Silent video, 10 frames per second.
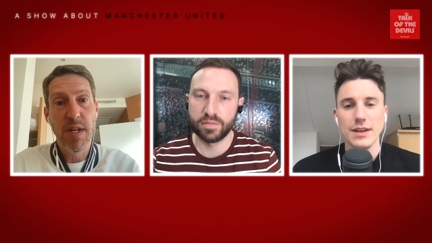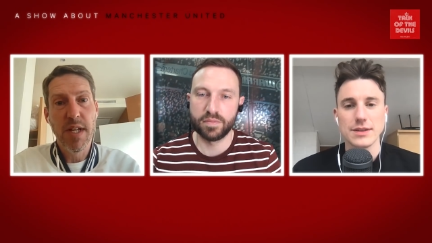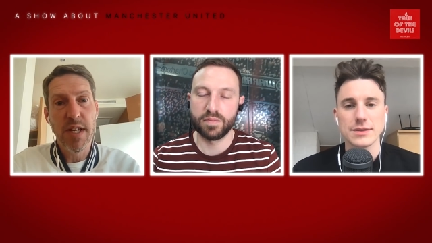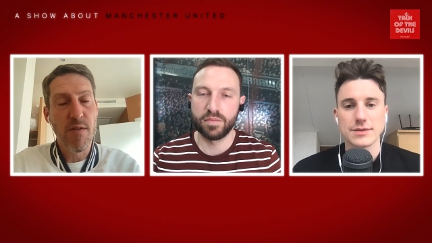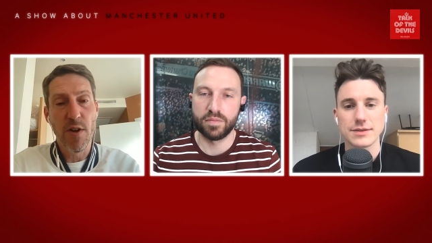
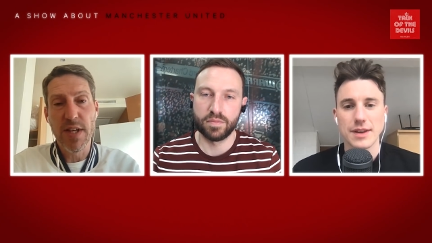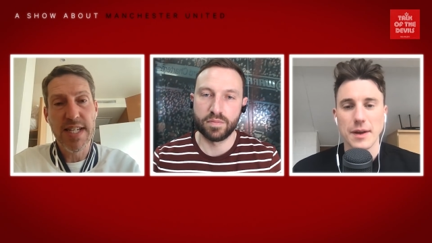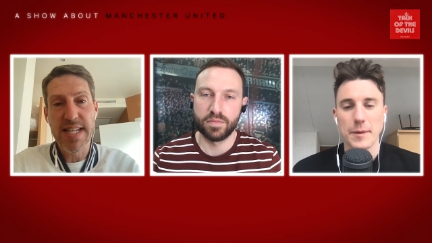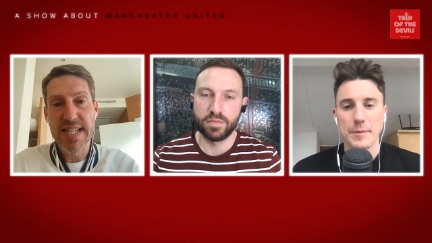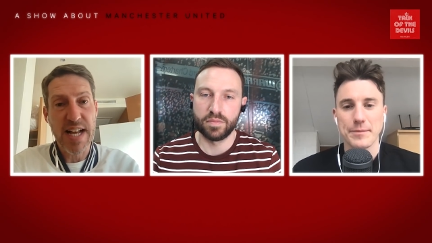Speaker 1: You've got these
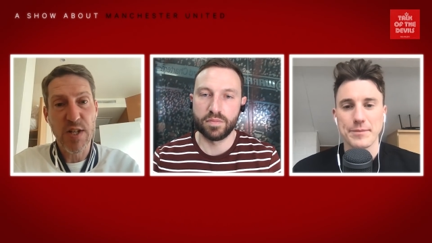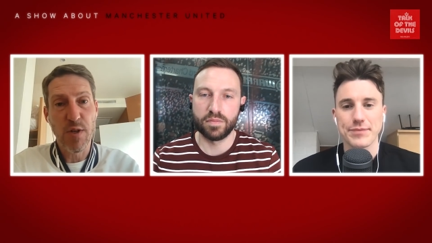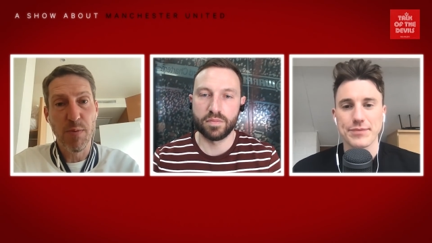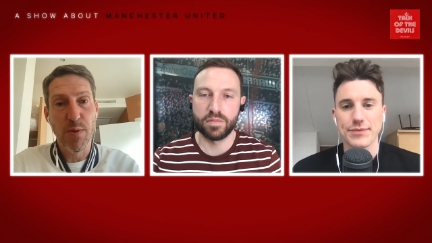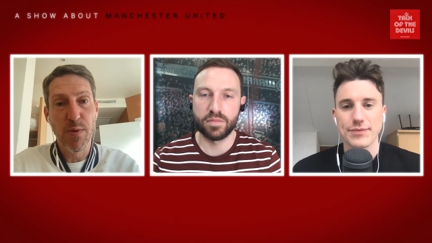
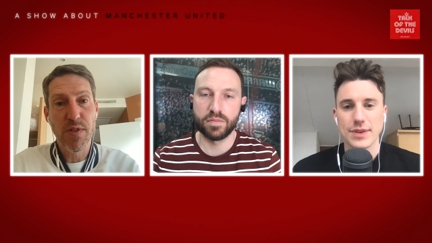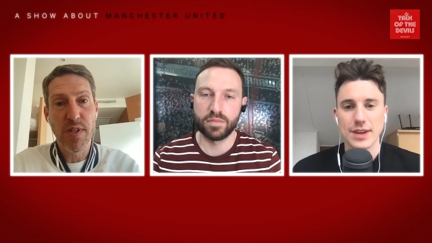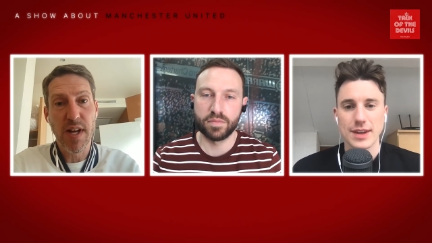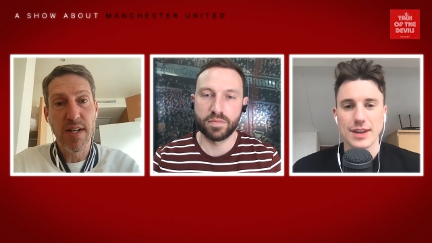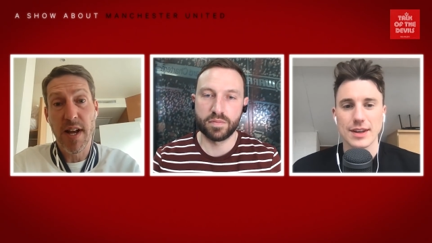intangibles,
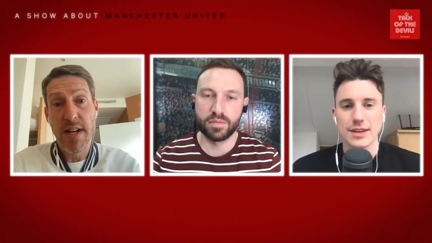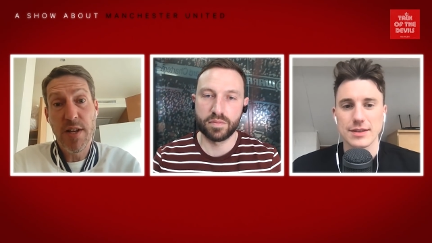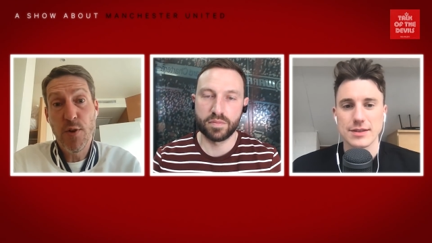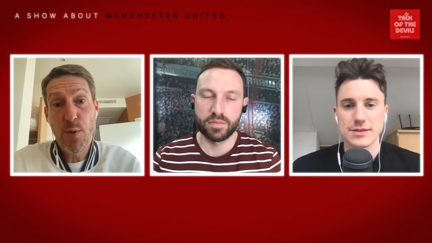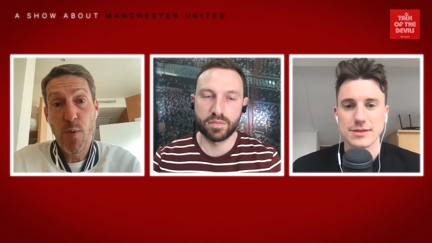and, and it
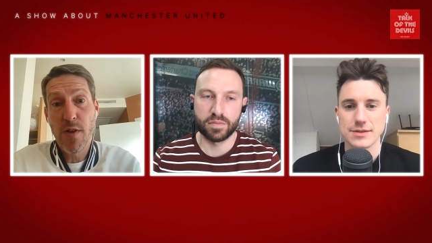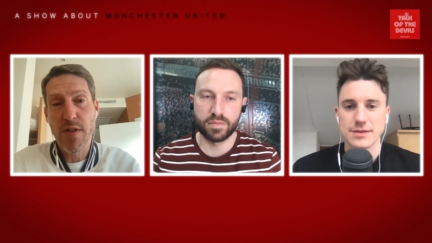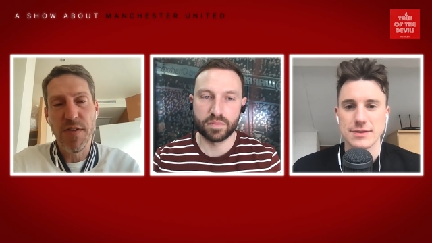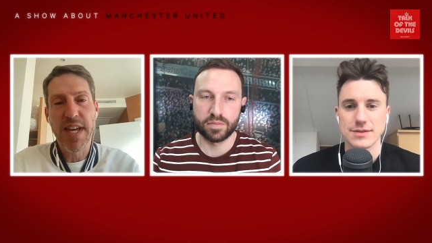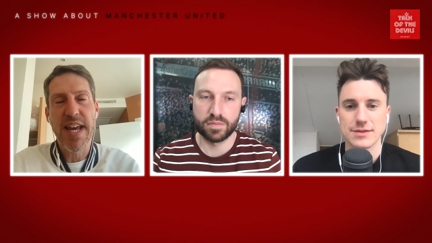just was. I
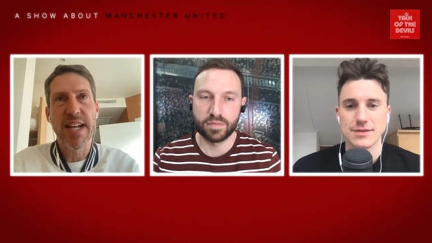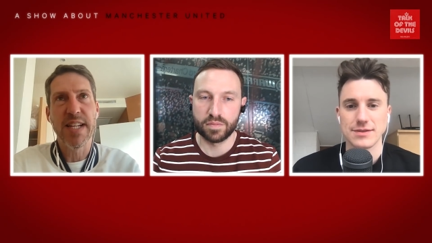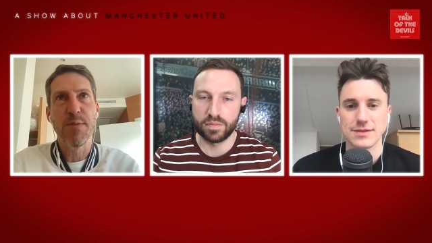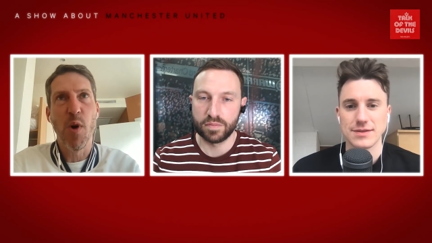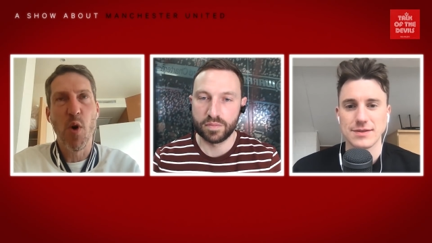think he had
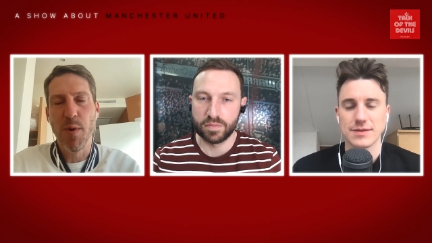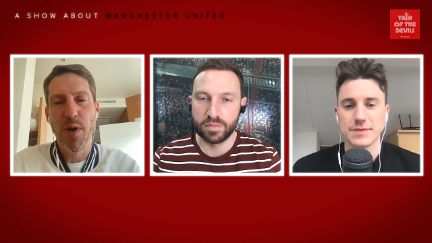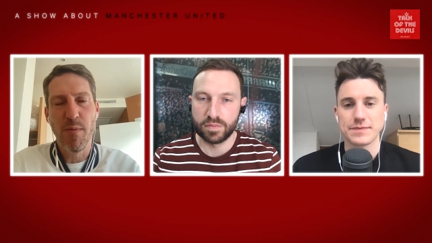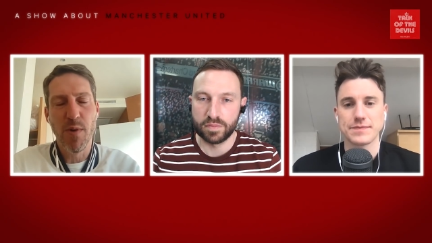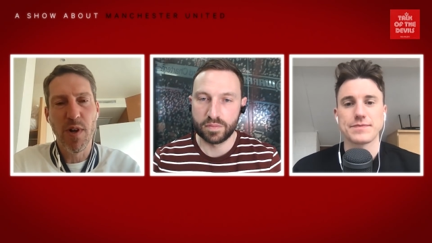his moment
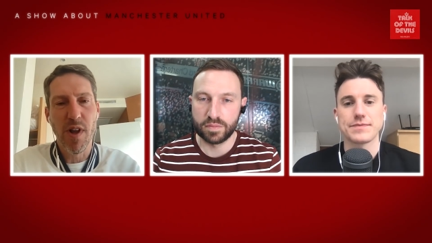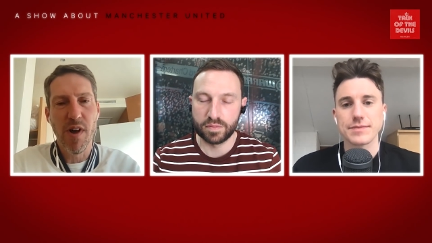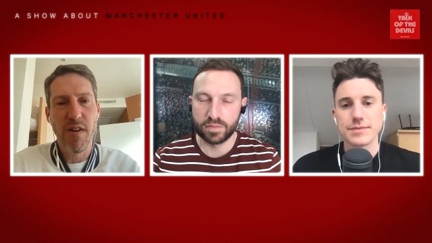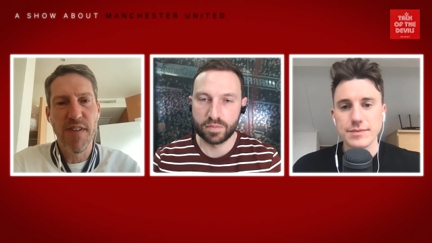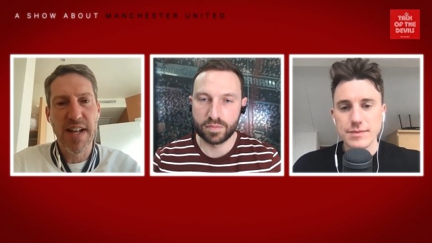among a lot
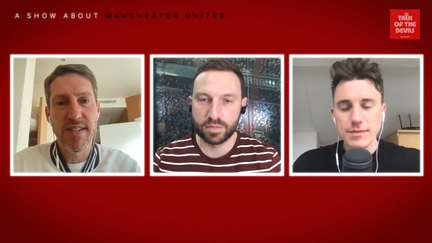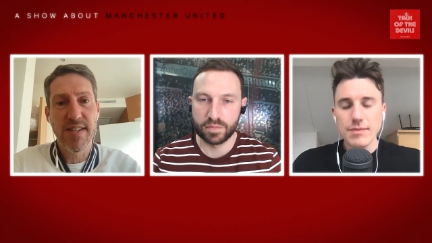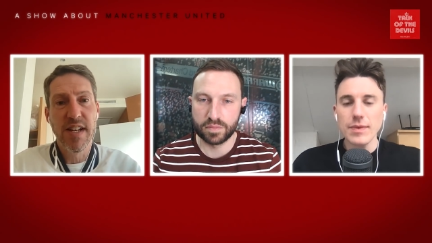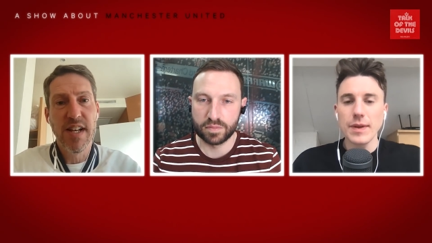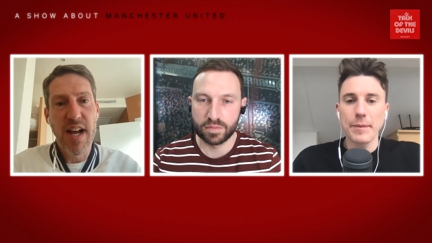of fans
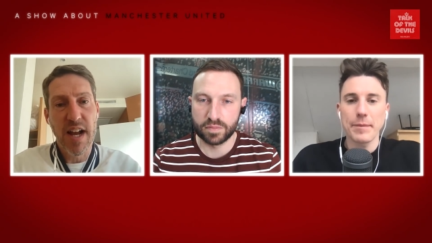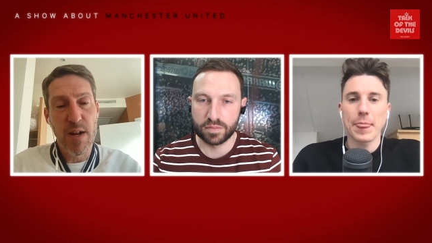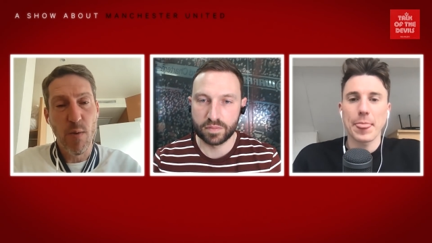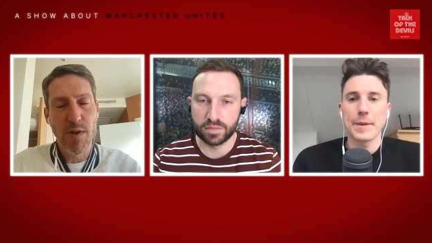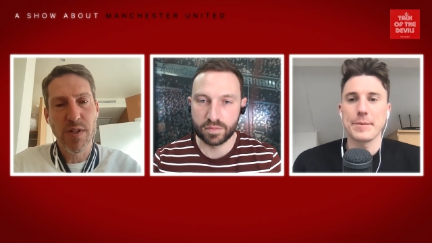and it
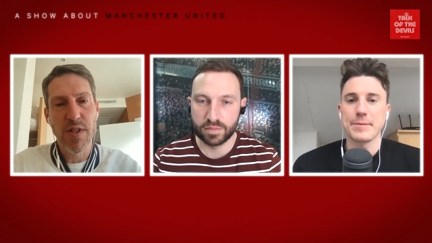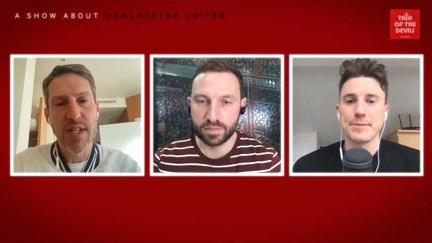wasn't